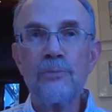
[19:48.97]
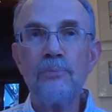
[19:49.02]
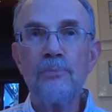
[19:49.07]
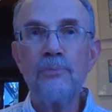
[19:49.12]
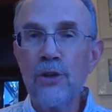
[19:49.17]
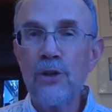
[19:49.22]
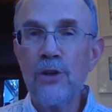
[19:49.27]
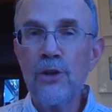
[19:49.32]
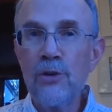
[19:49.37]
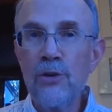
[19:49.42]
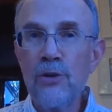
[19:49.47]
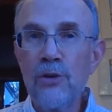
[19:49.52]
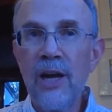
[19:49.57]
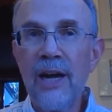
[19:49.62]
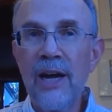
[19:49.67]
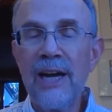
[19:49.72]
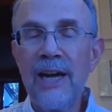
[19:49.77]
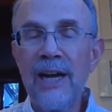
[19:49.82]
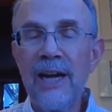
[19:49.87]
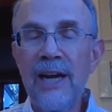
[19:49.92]

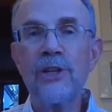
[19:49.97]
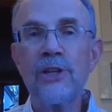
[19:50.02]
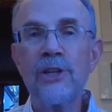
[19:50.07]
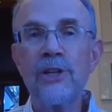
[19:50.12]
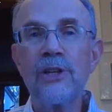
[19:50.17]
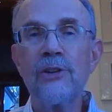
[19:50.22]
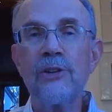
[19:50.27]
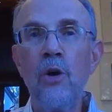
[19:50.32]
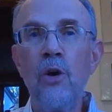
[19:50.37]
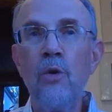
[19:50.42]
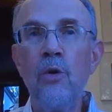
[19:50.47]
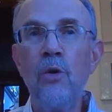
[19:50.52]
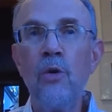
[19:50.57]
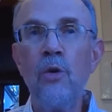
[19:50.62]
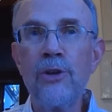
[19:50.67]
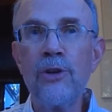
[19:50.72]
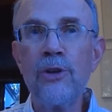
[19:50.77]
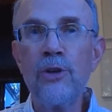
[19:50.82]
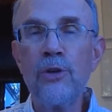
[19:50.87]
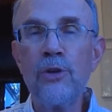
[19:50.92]
utilizing the whole
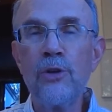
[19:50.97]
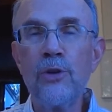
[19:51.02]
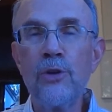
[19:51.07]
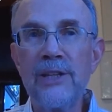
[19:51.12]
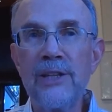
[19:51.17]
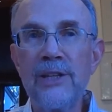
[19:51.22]
food-based